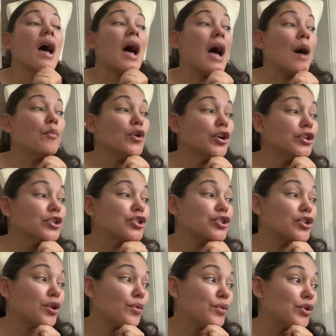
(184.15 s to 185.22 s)
I'm gonna
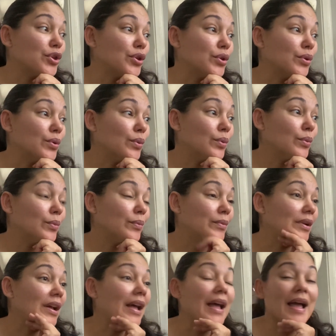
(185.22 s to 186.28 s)
show you
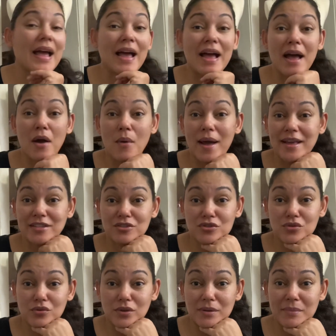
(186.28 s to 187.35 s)
how I
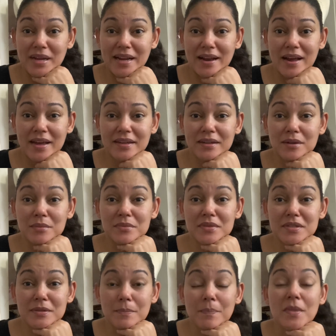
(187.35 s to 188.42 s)
store my
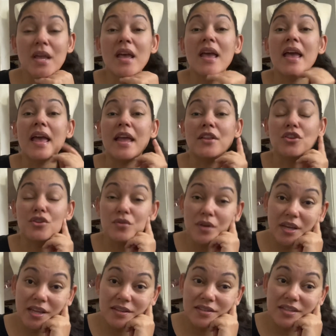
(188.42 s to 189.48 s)
items and you
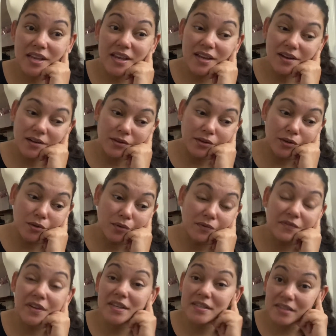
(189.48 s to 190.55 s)
can take a little
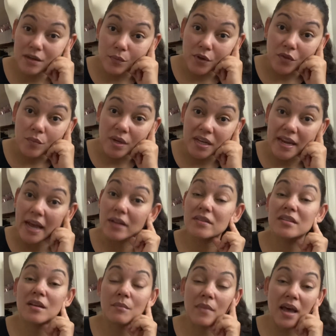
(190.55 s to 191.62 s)
visit with me down
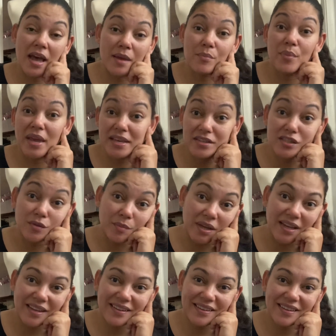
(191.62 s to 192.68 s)
to my
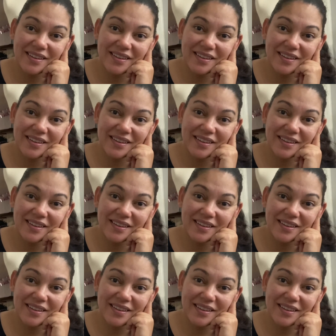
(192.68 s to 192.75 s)
basement.